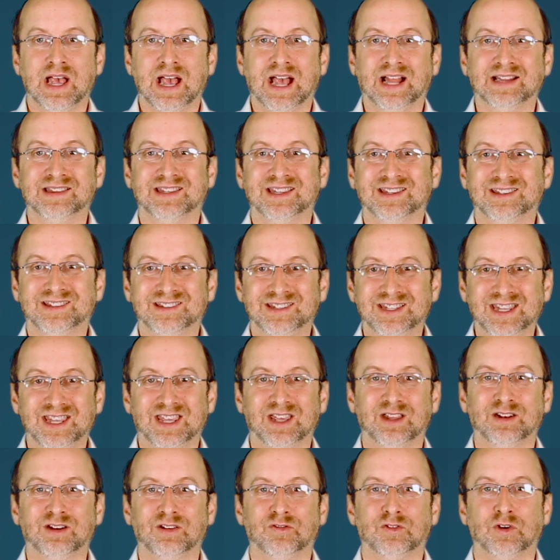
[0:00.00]
and to see
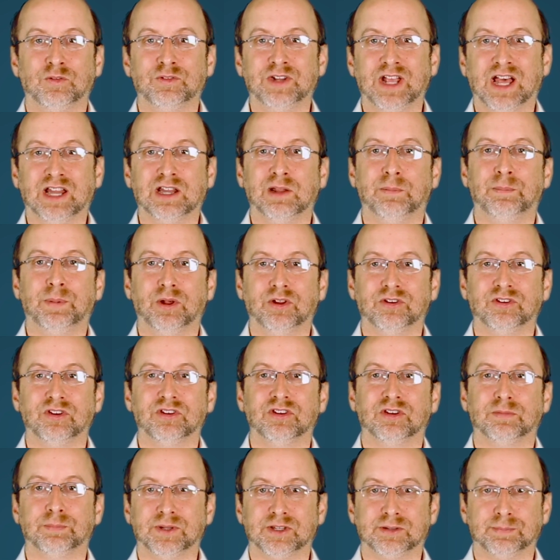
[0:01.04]
it from the other
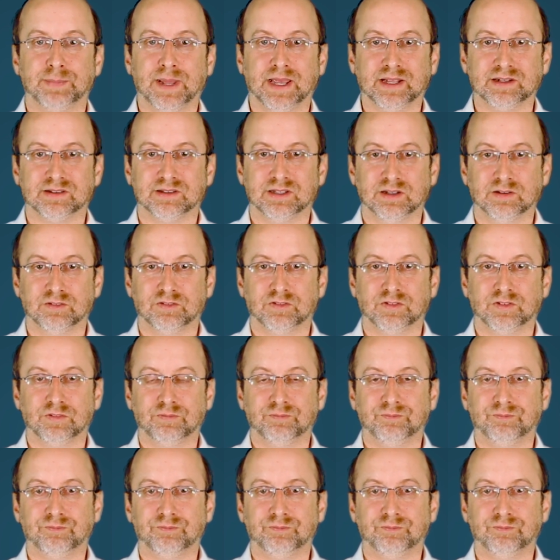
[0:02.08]
person's perspective.